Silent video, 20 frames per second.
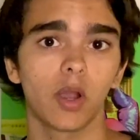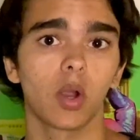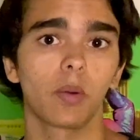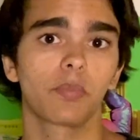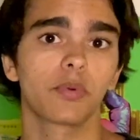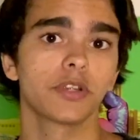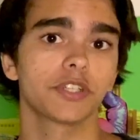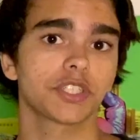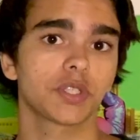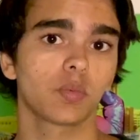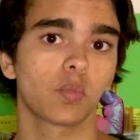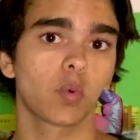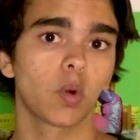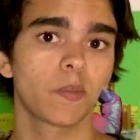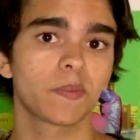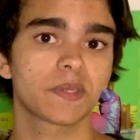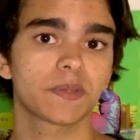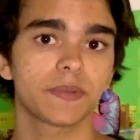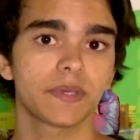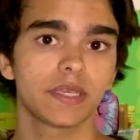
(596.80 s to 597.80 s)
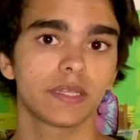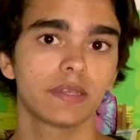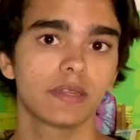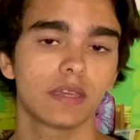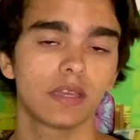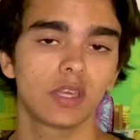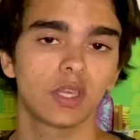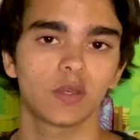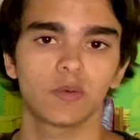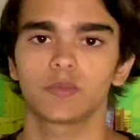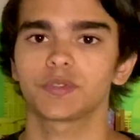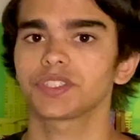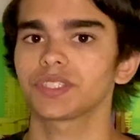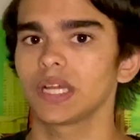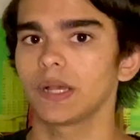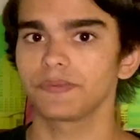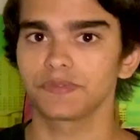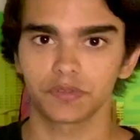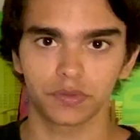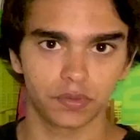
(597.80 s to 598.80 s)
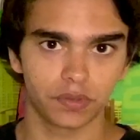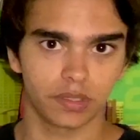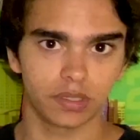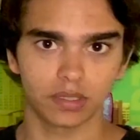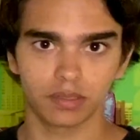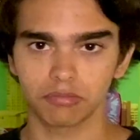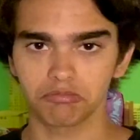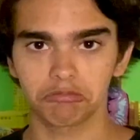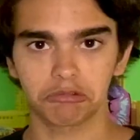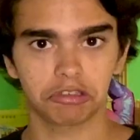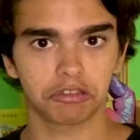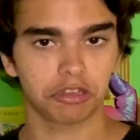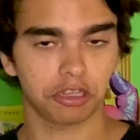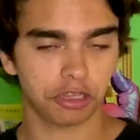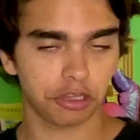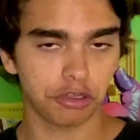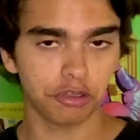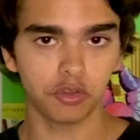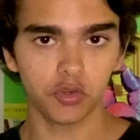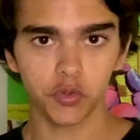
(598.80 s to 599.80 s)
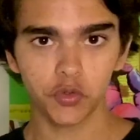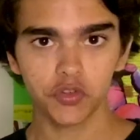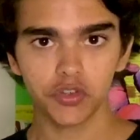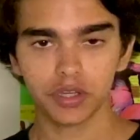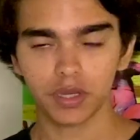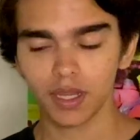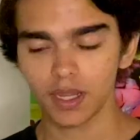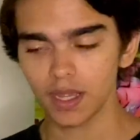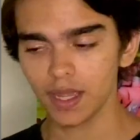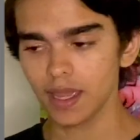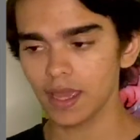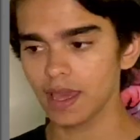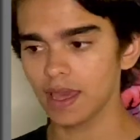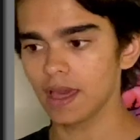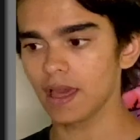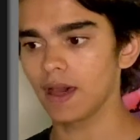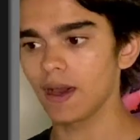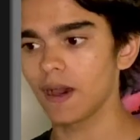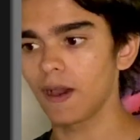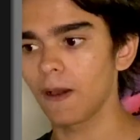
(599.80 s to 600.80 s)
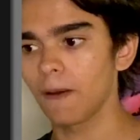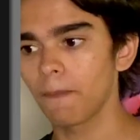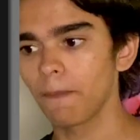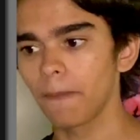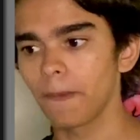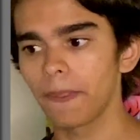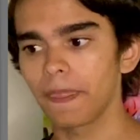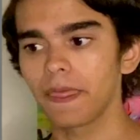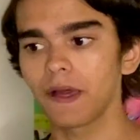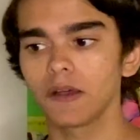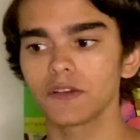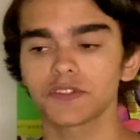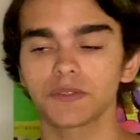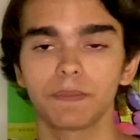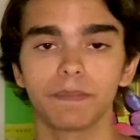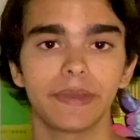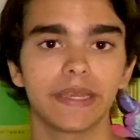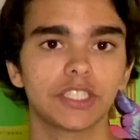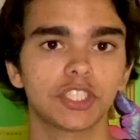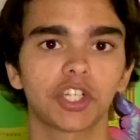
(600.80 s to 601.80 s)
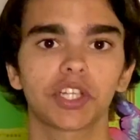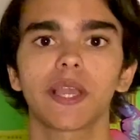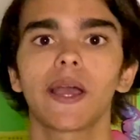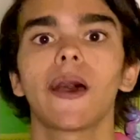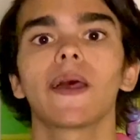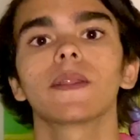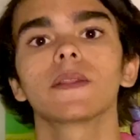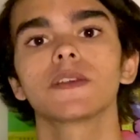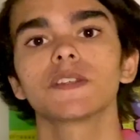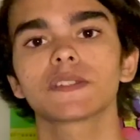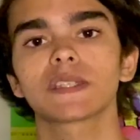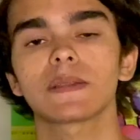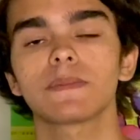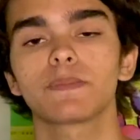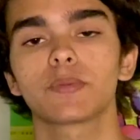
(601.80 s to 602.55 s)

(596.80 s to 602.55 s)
Operation Warp Speed, which absolutely was huge. That was a major catalyst in